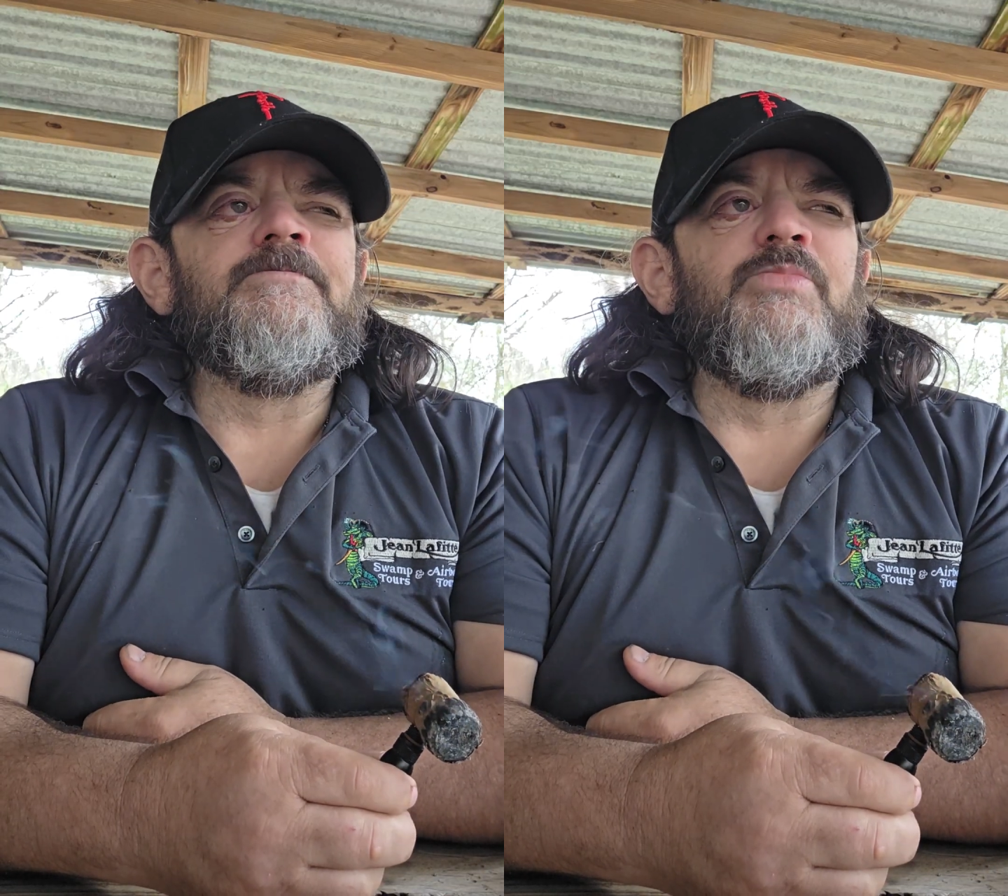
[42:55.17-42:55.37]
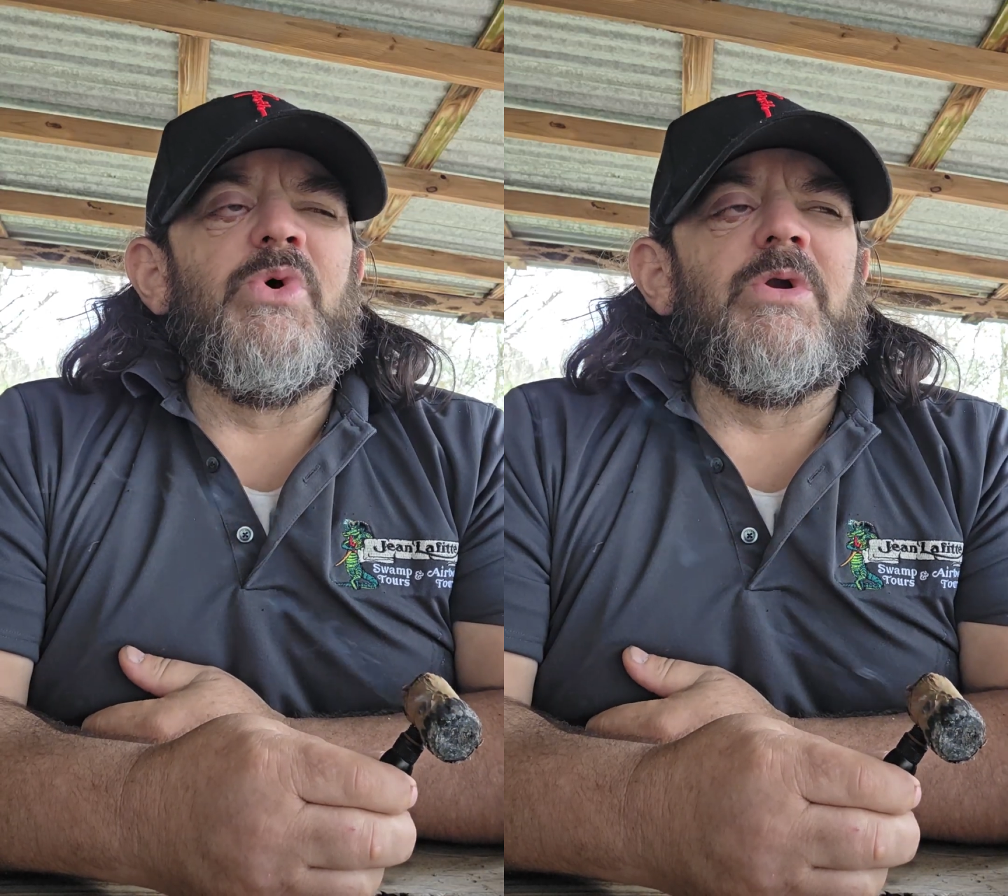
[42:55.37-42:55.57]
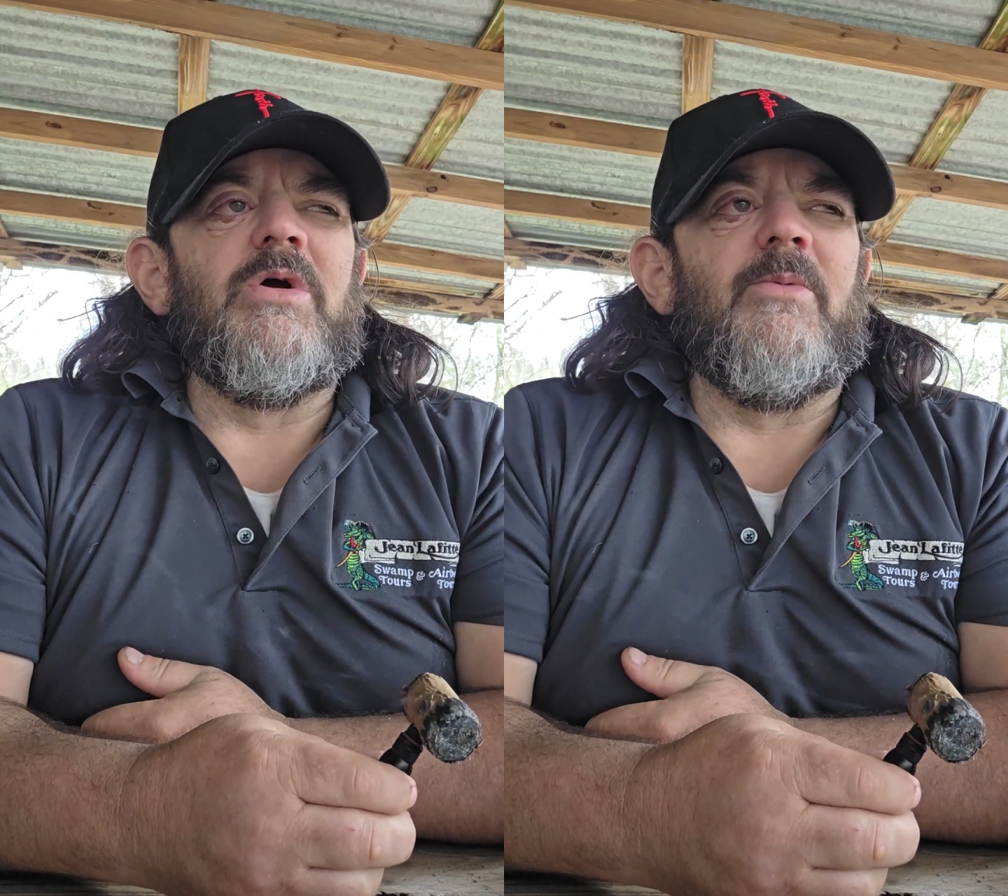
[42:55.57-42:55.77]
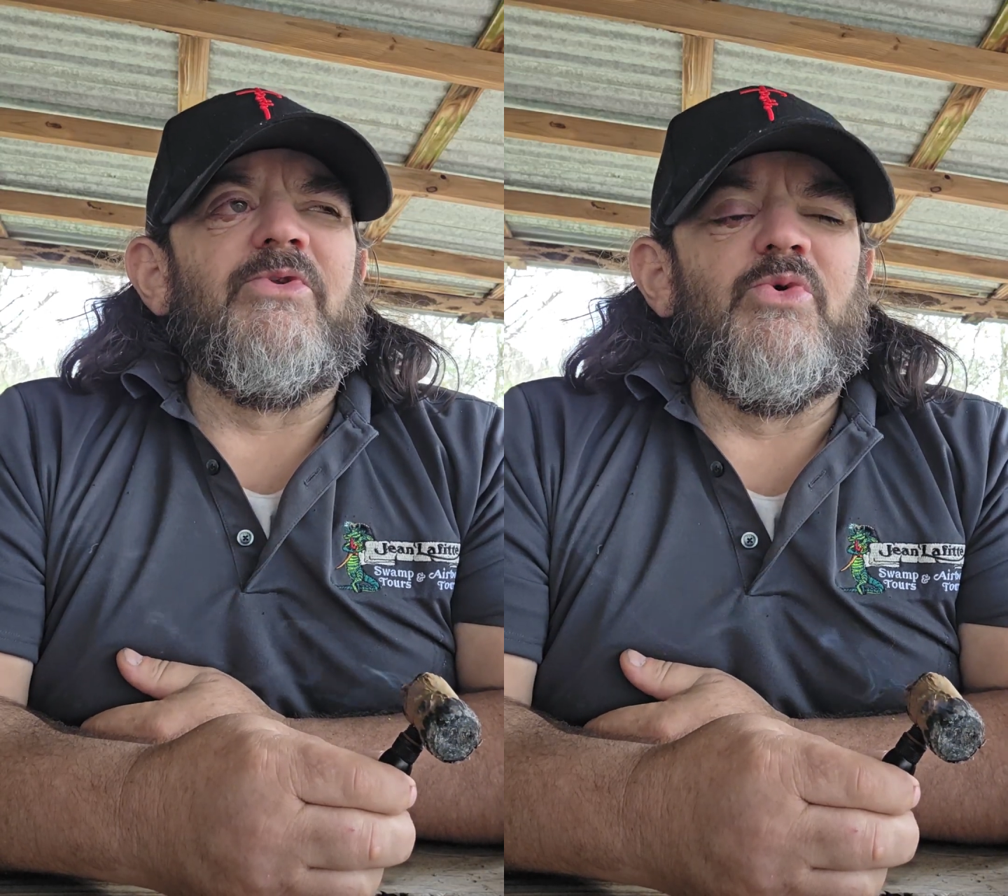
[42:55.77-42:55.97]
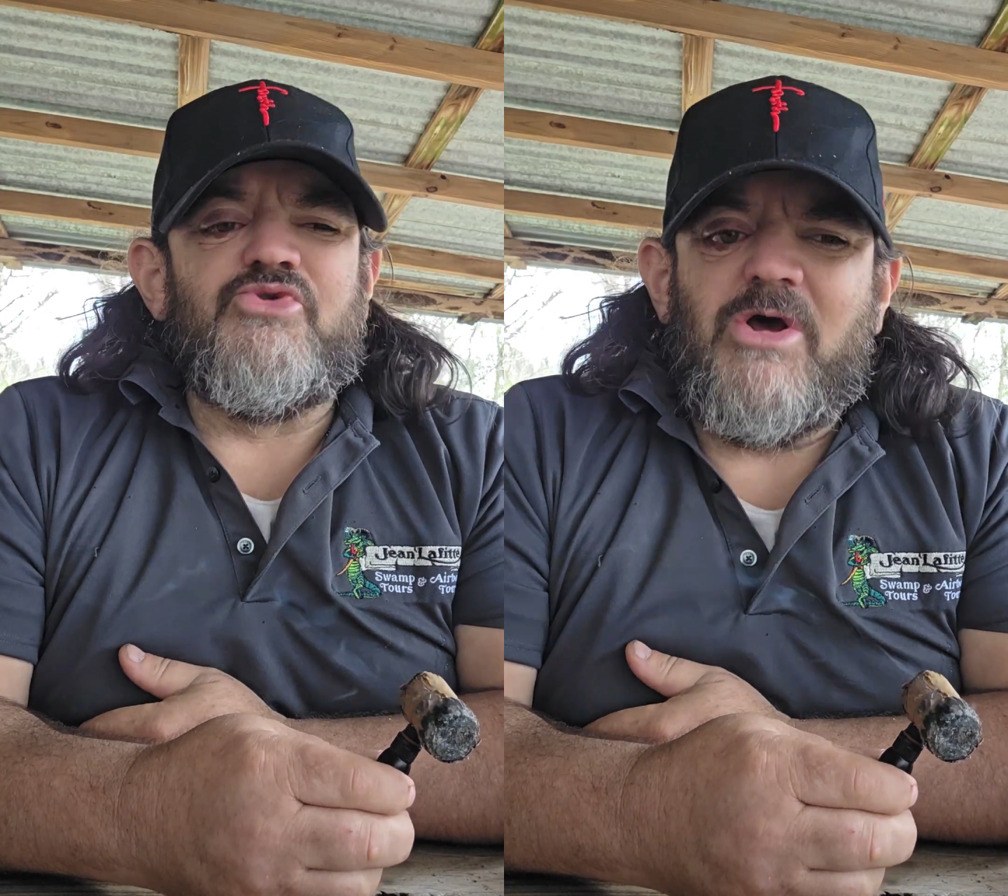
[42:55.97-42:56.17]
but I'm
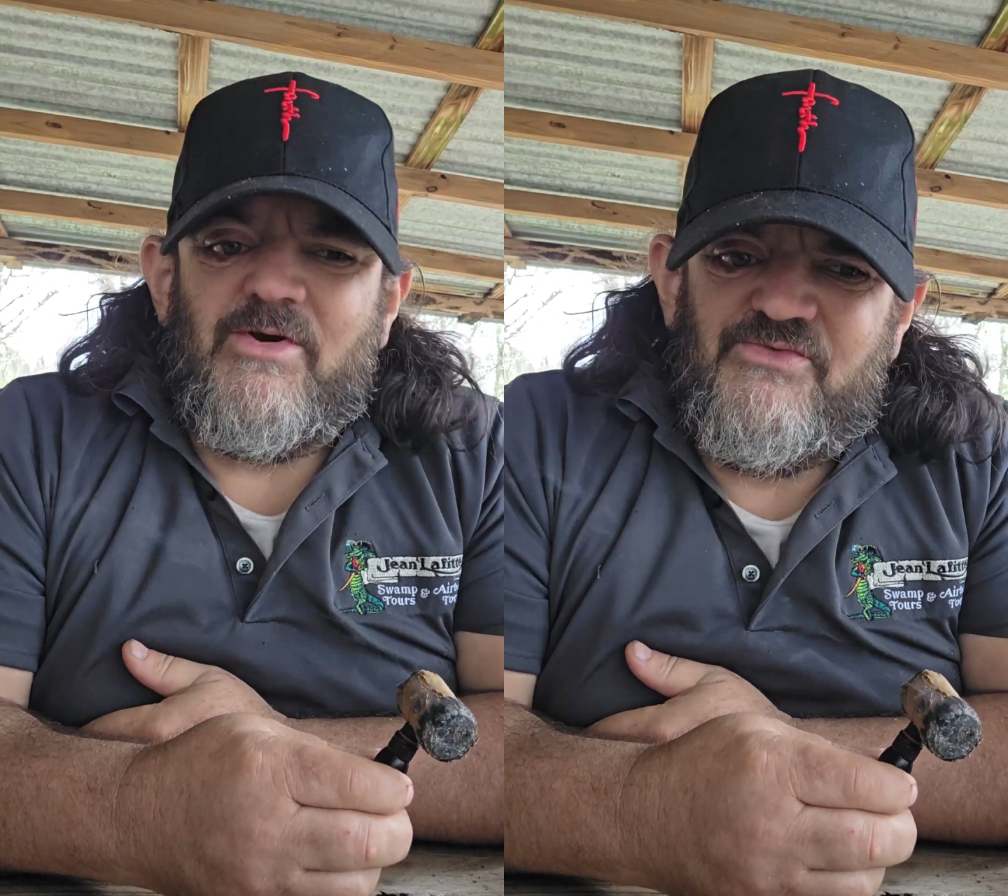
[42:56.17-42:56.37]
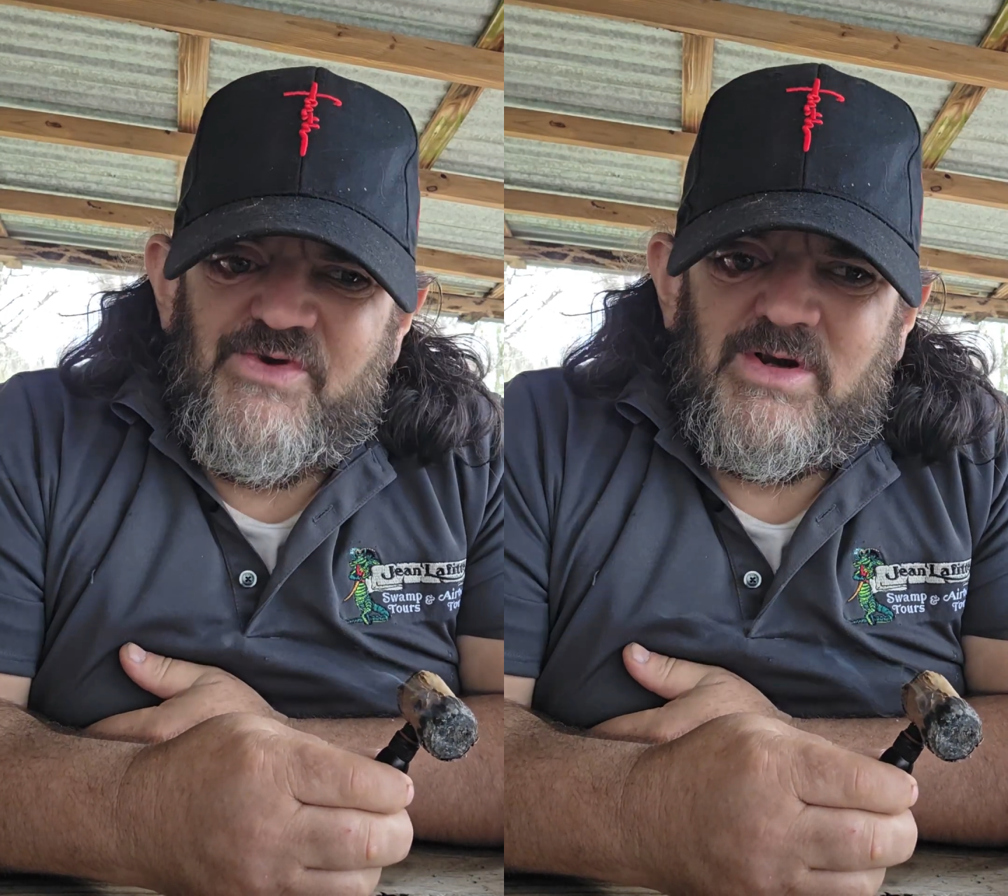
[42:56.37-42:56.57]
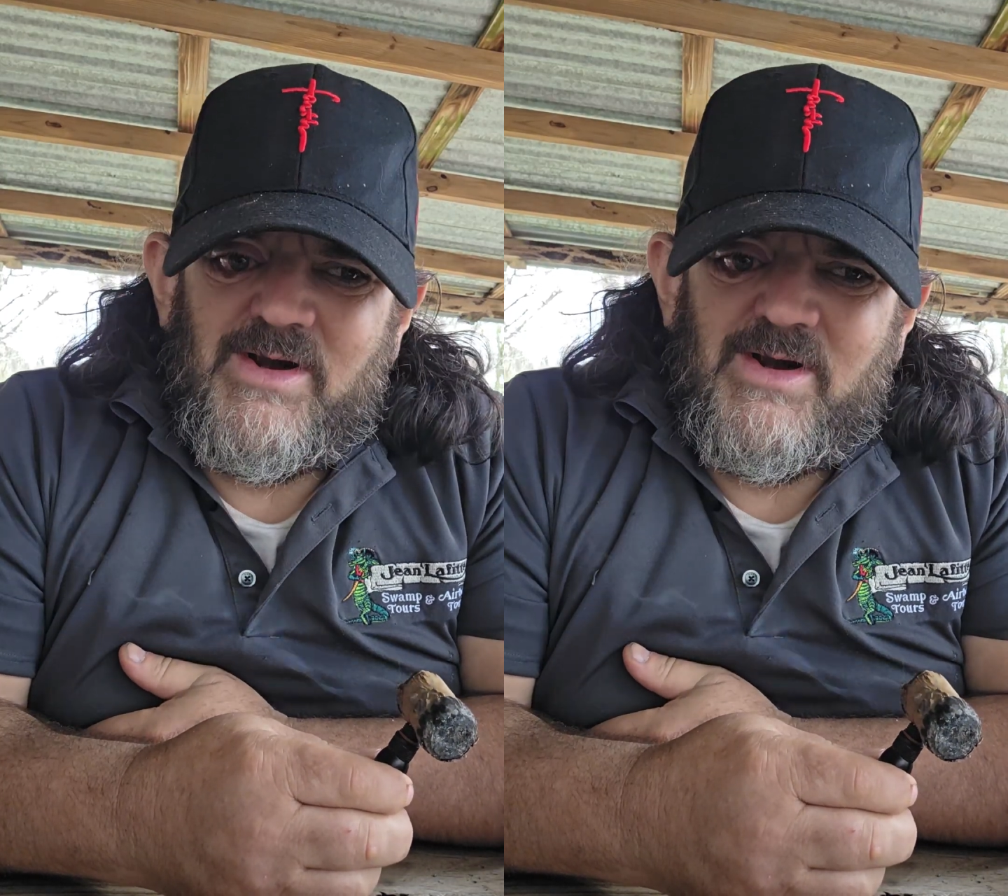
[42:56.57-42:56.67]
still trying to feel